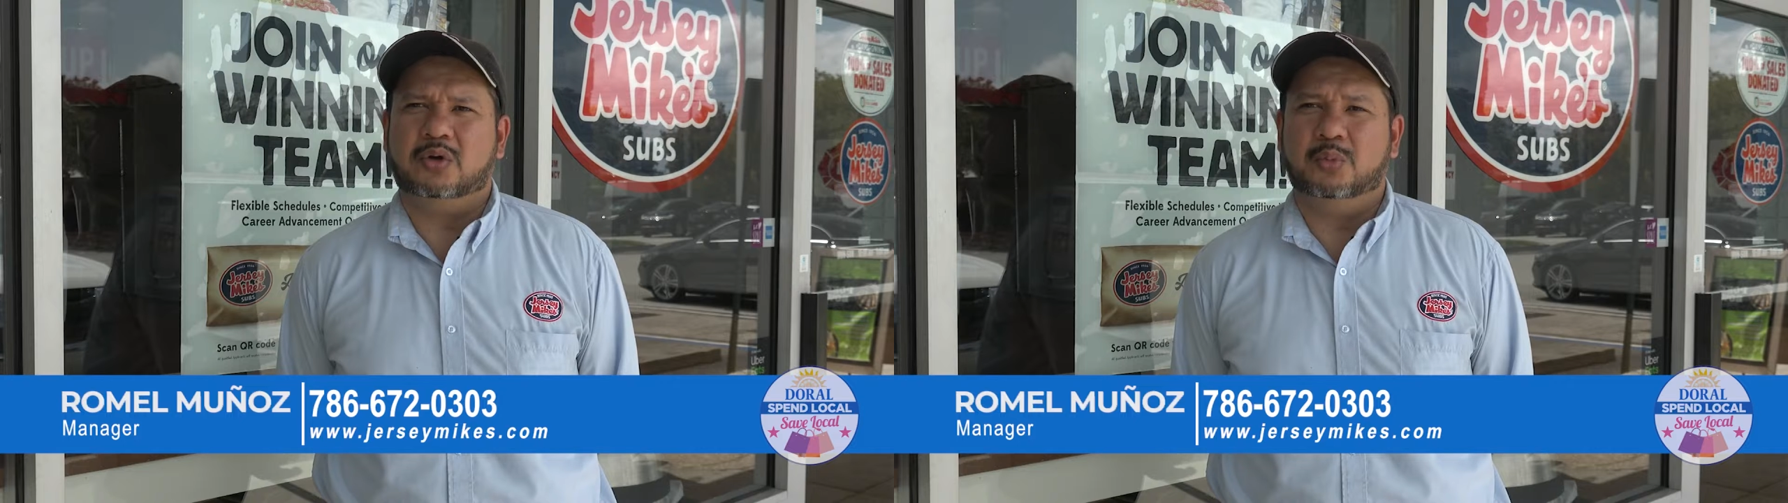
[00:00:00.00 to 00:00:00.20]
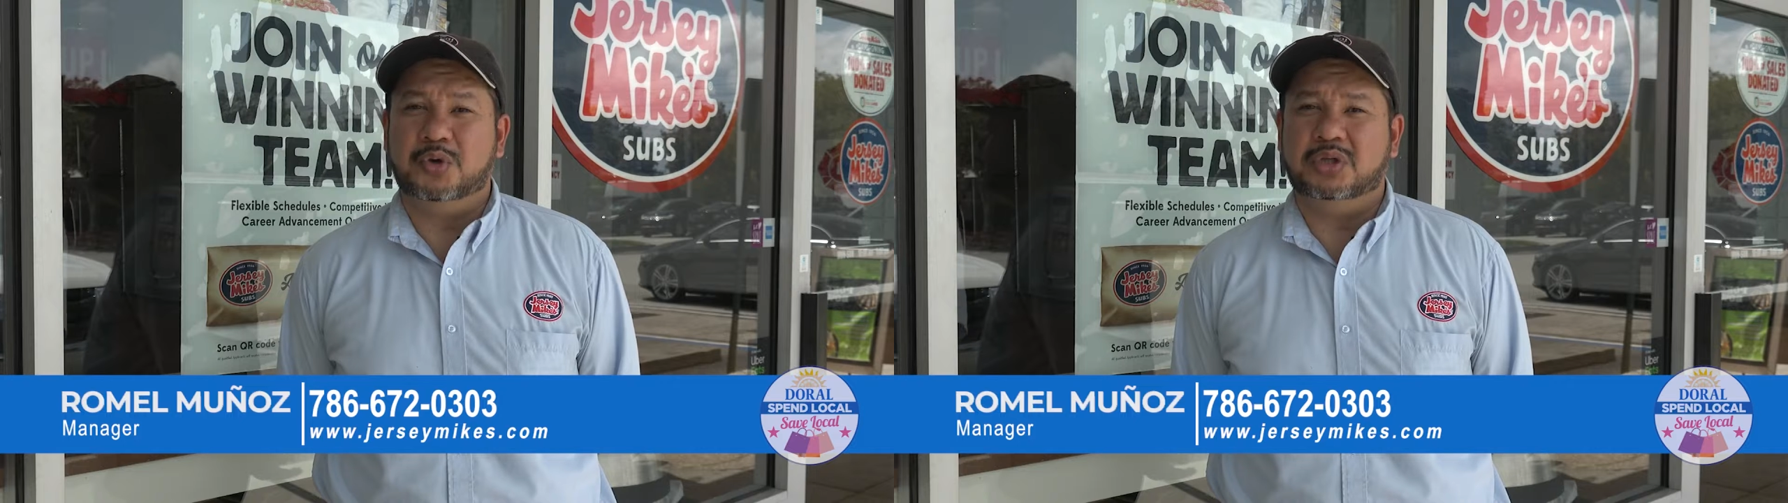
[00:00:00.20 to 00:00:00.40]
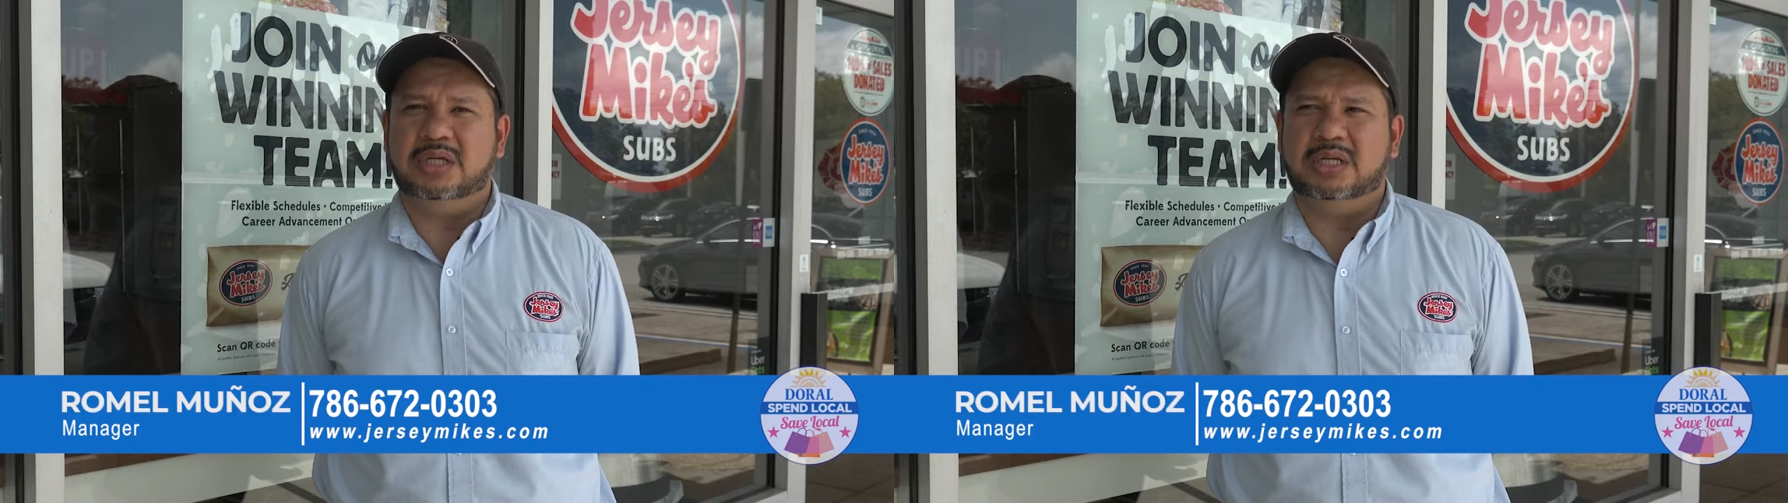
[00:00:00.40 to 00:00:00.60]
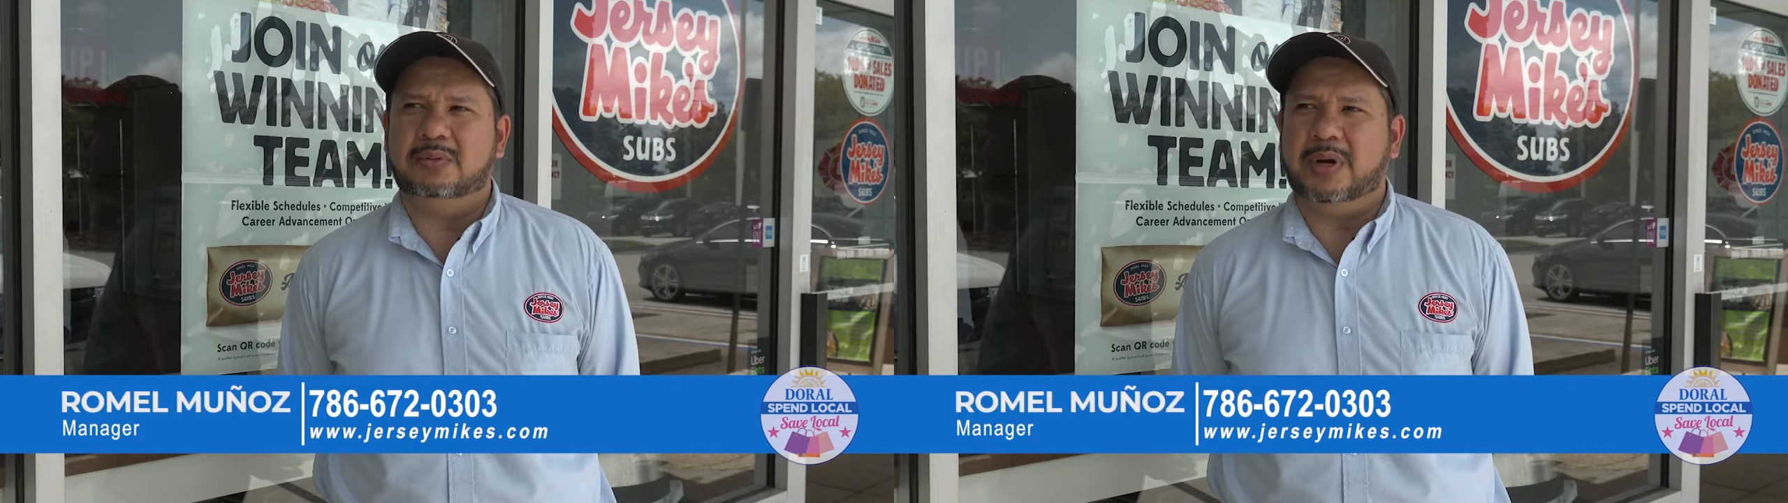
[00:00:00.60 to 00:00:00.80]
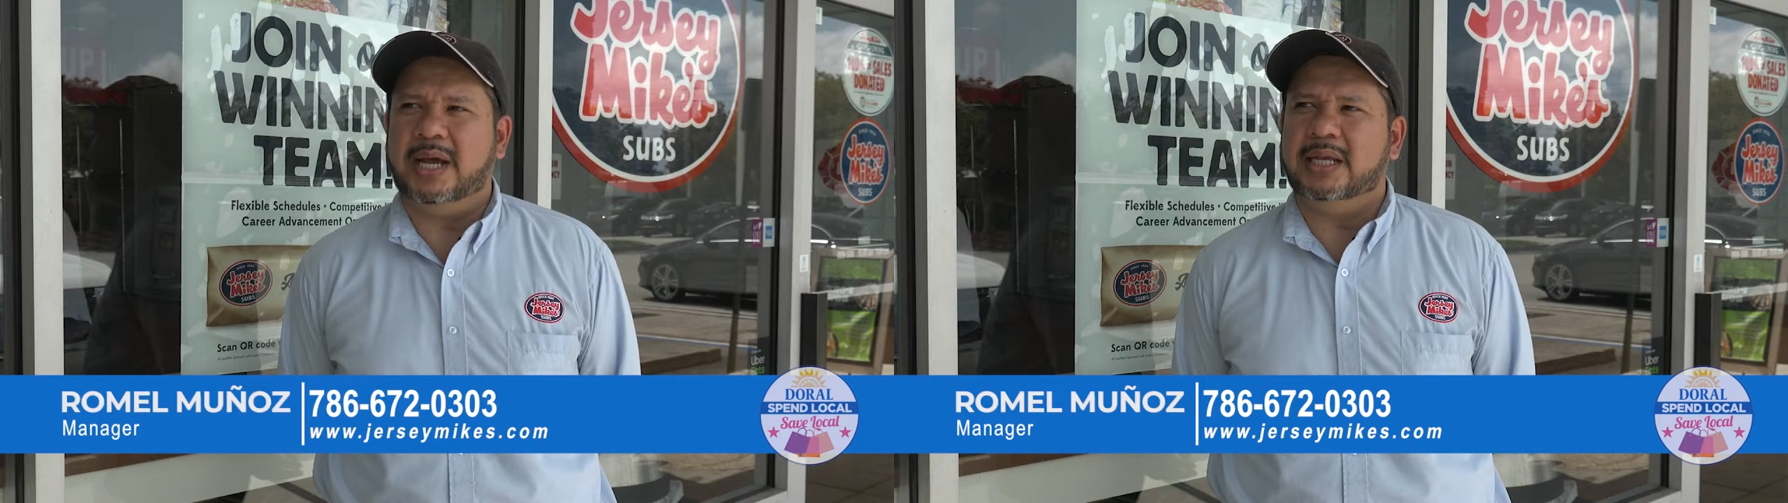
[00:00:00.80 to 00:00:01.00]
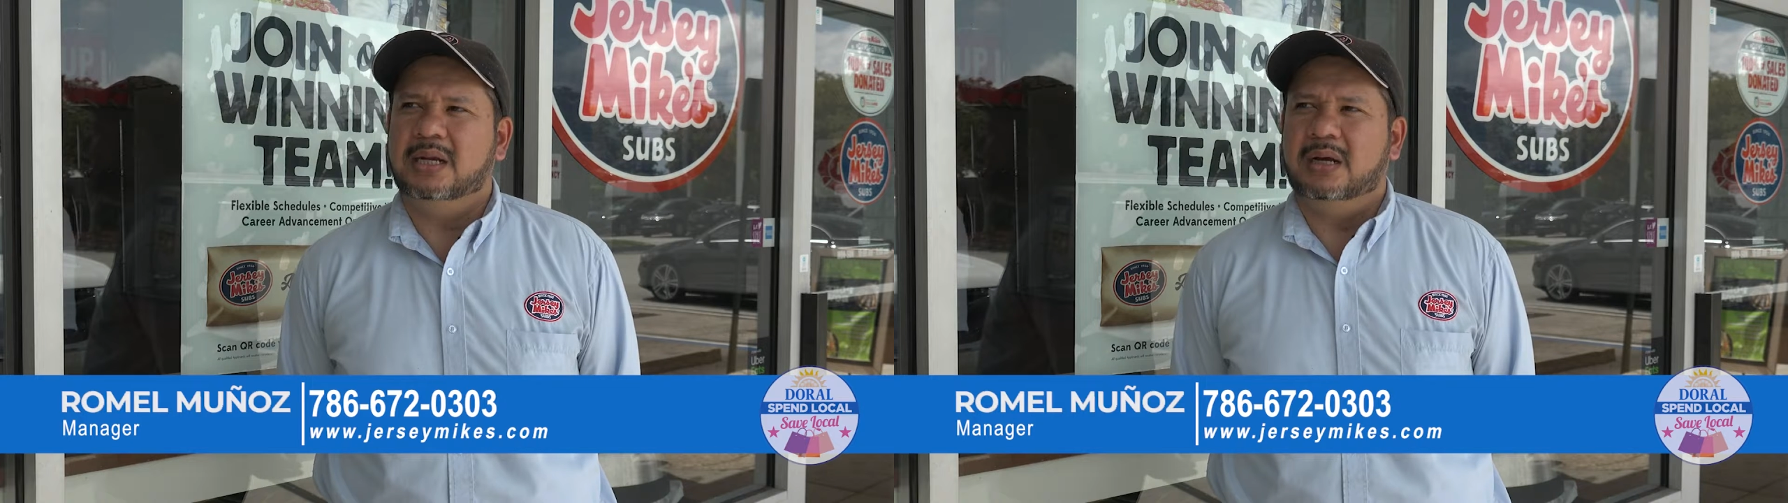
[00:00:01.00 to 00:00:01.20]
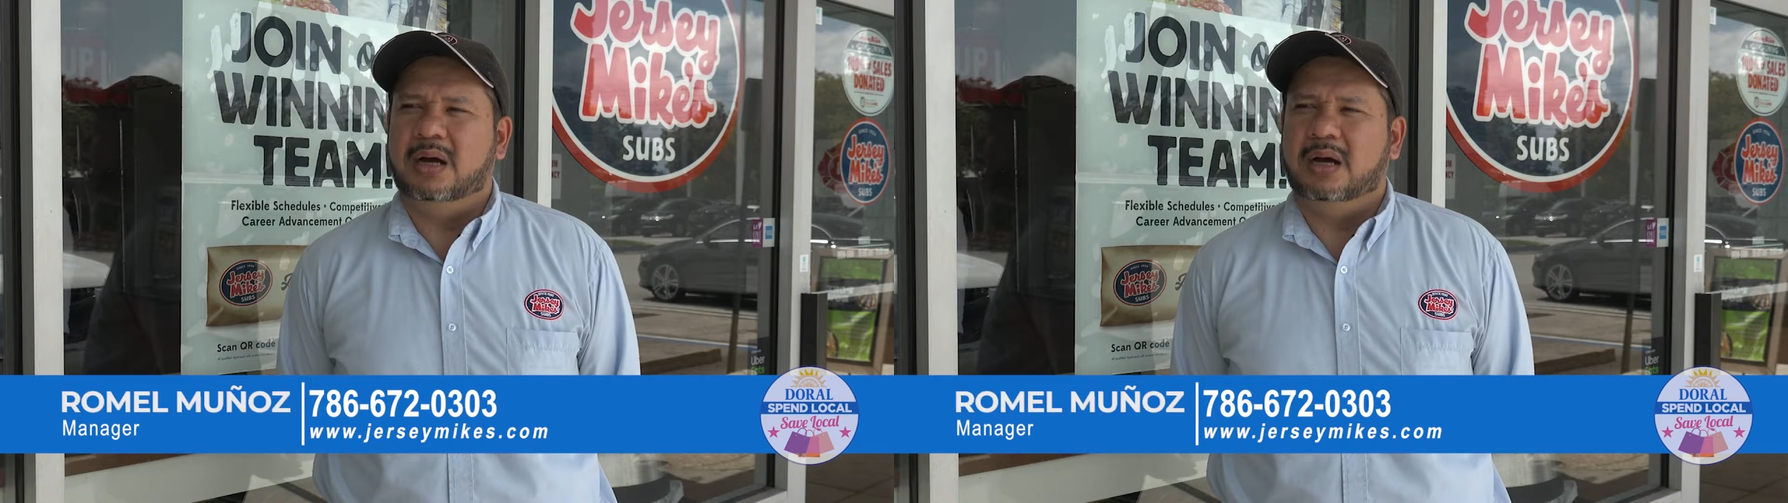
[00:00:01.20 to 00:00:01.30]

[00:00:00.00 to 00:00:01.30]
community, right?